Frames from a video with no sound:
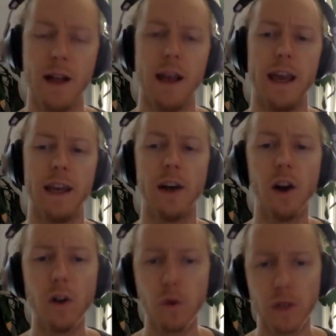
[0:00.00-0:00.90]
And all
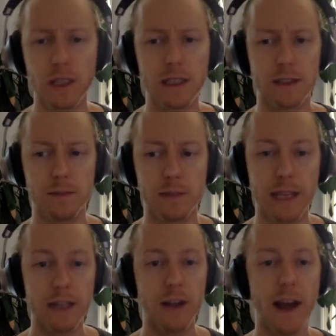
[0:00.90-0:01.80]
organisms that
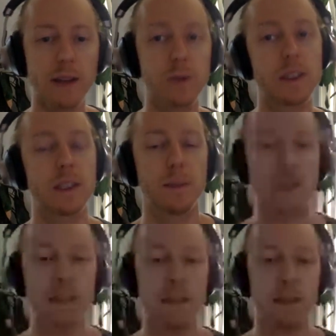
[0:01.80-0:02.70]
interact with this
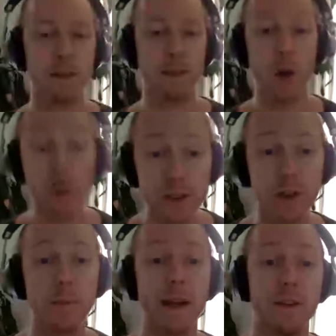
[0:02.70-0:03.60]
mycelium also
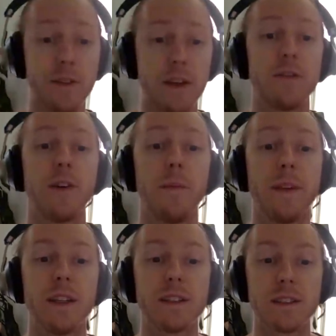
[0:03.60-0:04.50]
benefit from
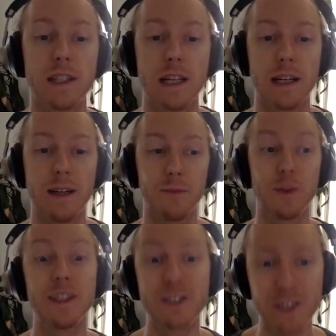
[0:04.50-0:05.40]
this
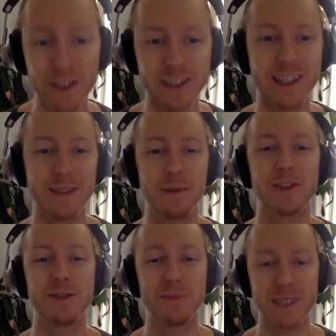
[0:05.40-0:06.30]
research that the
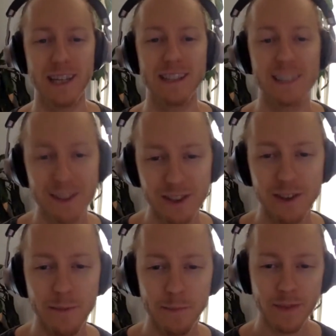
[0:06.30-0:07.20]
mushroom scientists do.